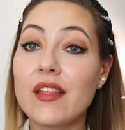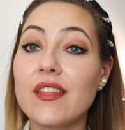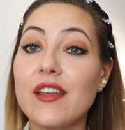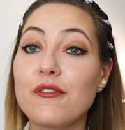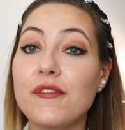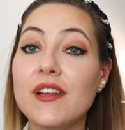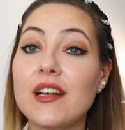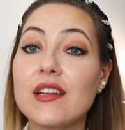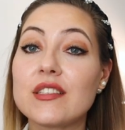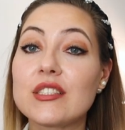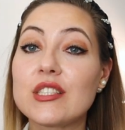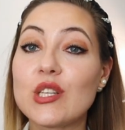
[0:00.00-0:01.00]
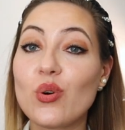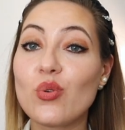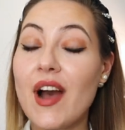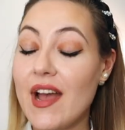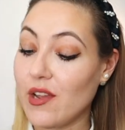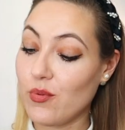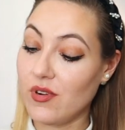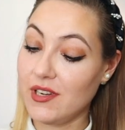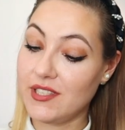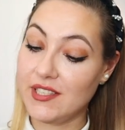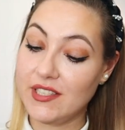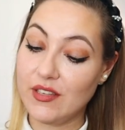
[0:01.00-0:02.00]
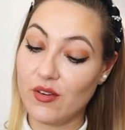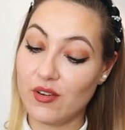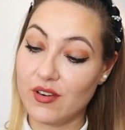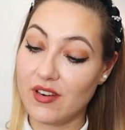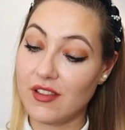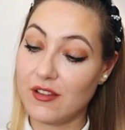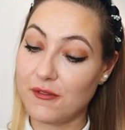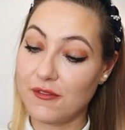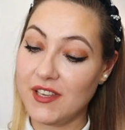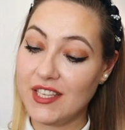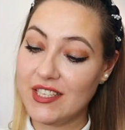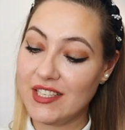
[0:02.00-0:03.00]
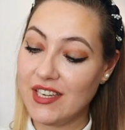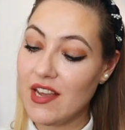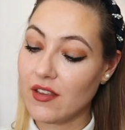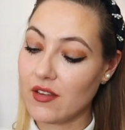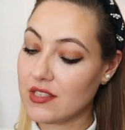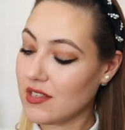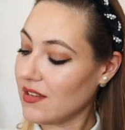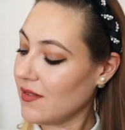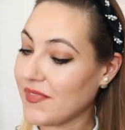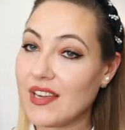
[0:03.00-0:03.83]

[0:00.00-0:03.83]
They feel so high quality on the feet, because